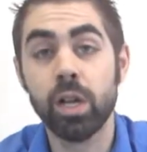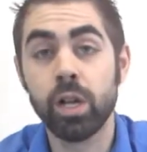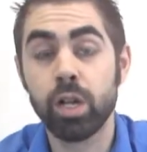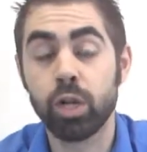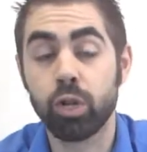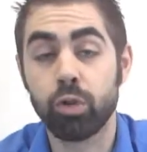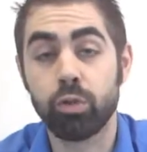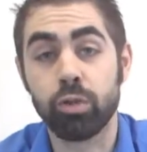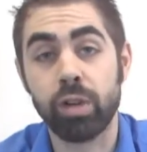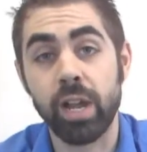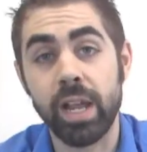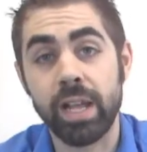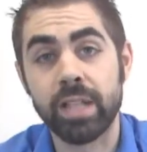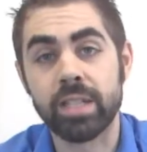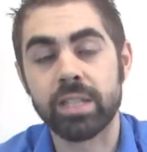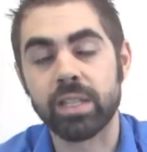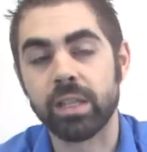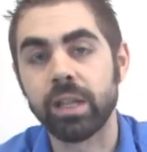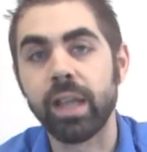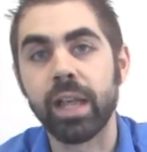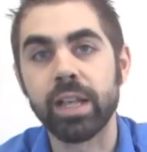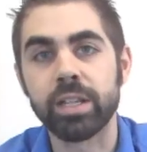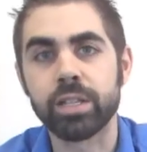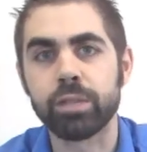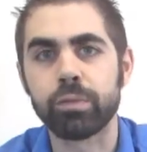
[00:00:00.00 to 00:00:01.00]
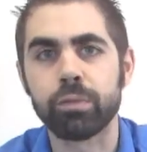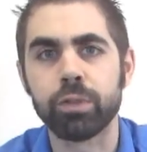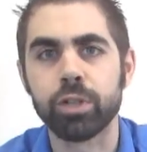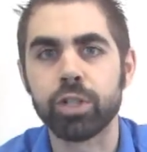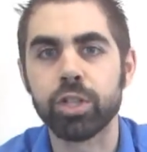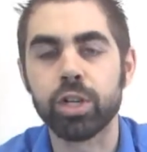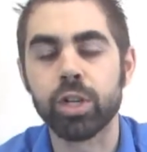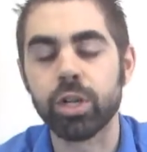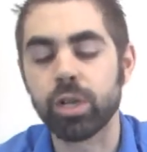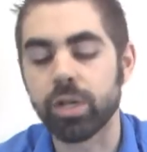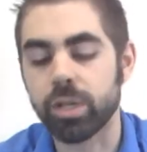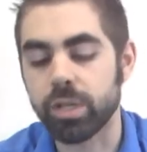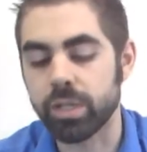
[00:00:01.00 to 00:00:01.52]
Creates less
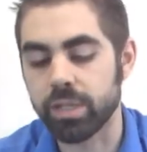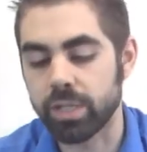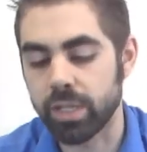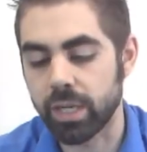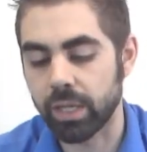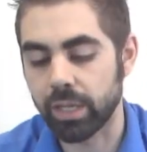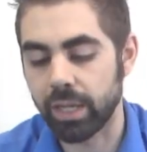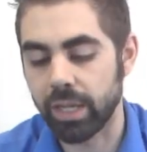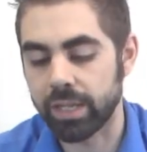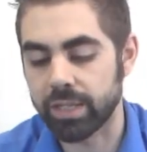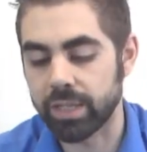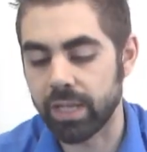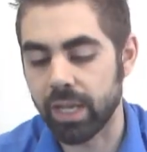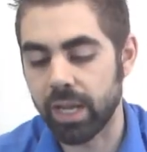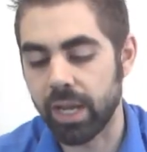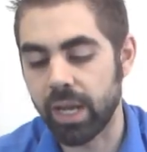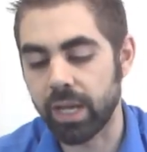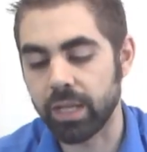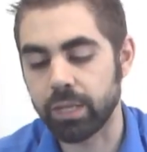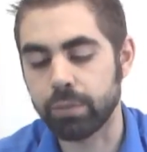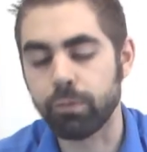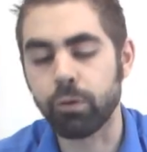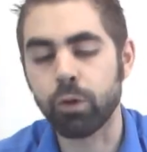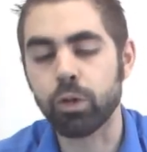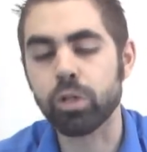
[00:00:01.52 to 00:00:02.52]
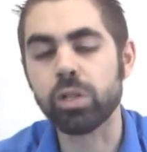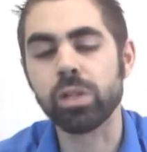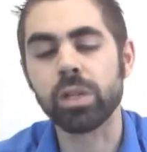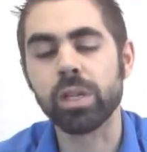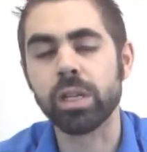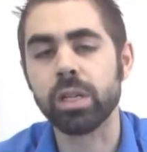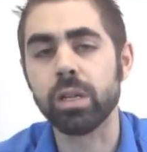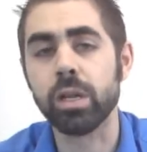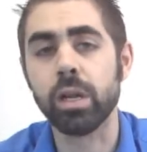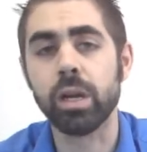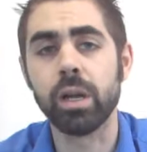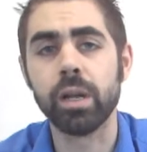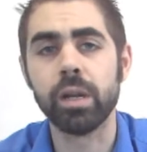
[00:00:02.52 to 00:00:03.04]
returns and less headaches, virtually
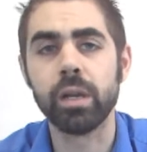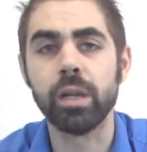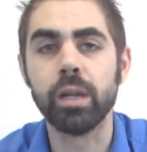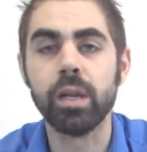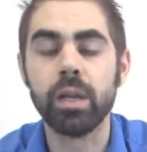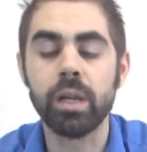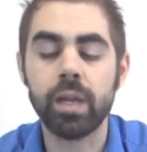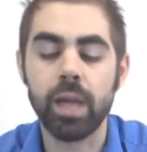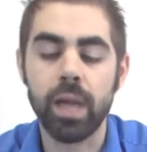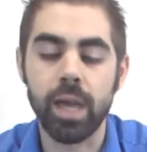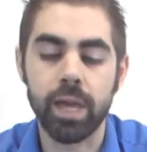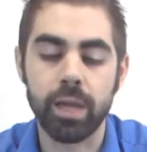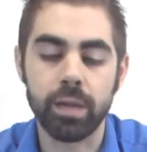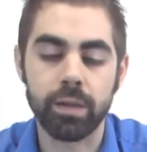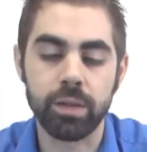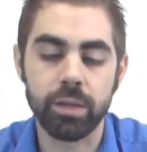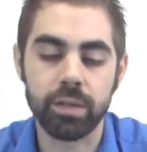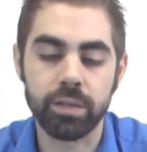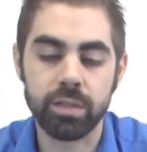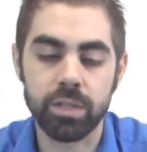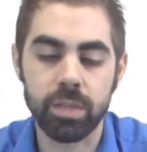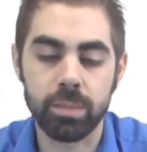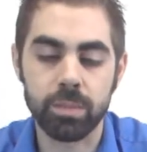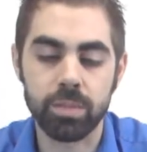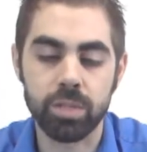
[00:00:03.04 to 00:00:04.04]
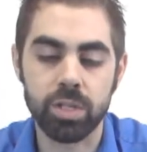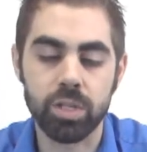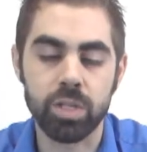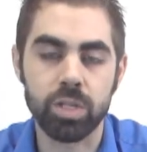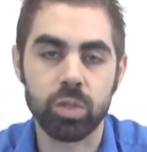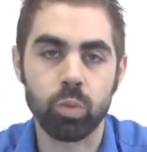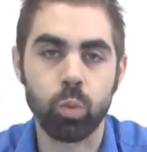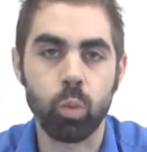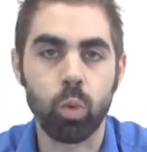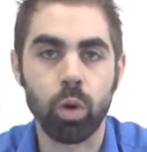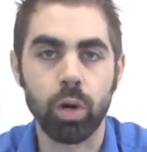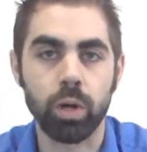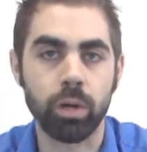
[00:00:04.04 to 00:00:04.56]
none, and seems to
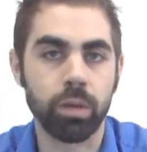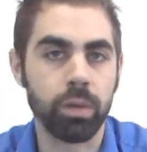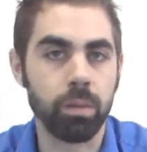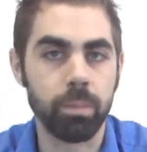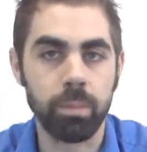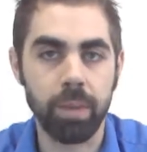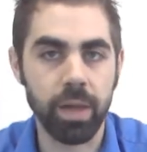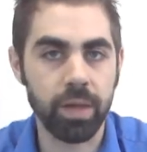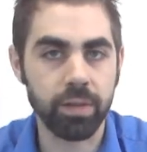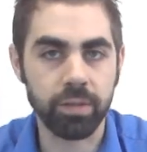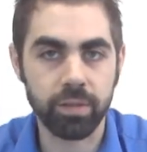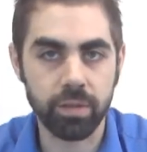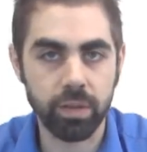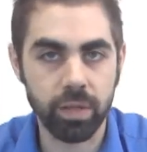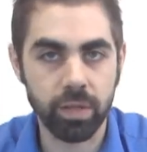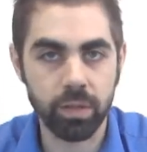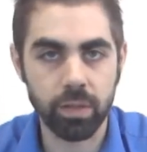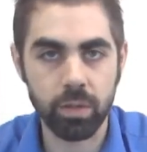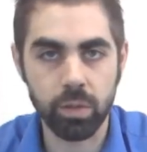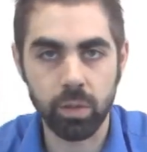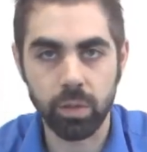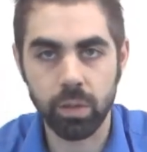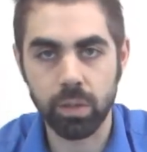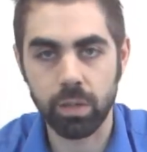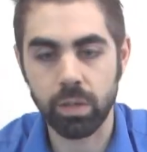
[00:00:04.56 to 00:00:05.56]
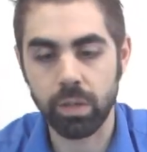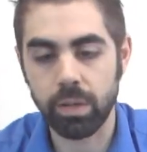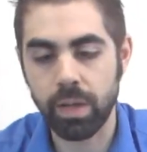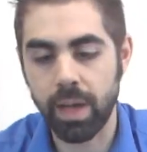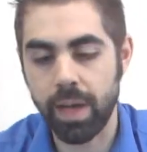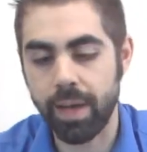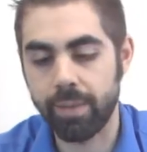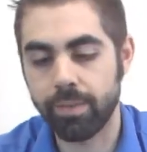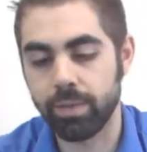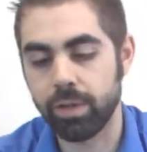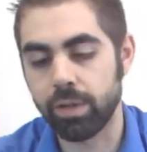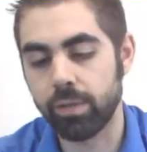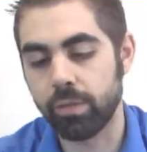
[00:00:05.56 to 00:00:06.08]
just work the best that you can
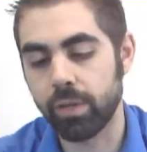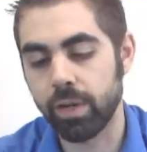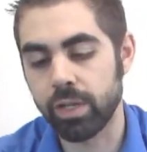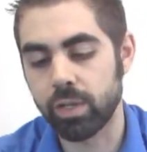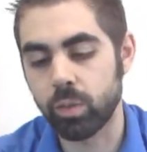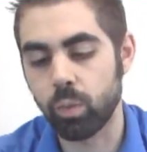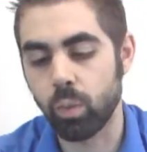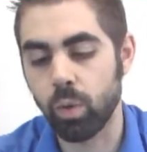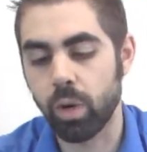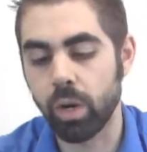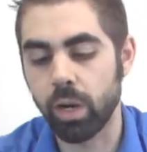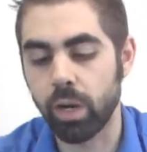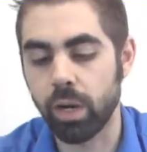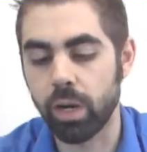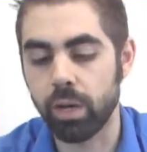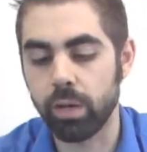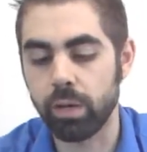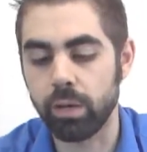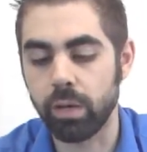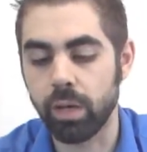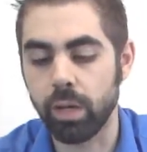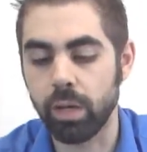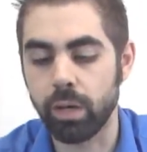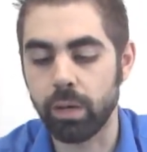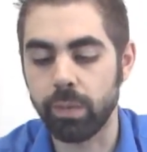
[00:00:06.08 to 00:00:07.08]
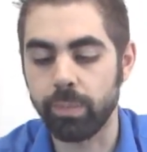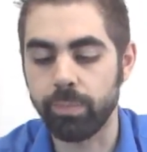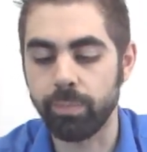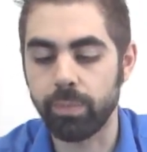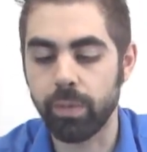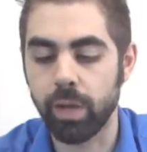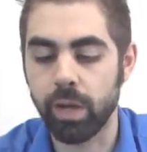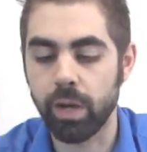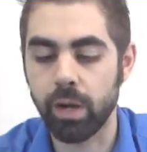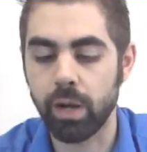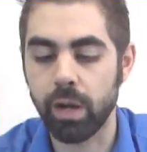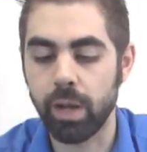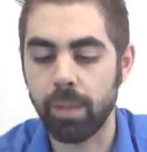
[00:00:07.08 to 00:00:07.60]
have a device work on
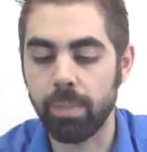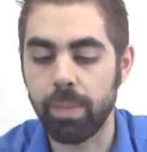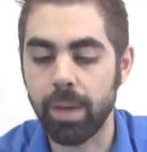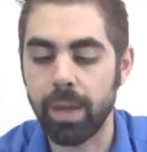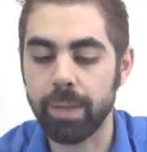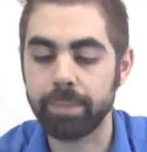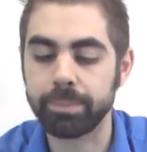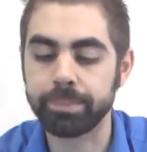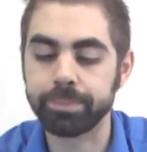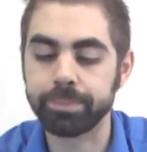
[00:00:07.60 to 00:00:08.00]
an iPad.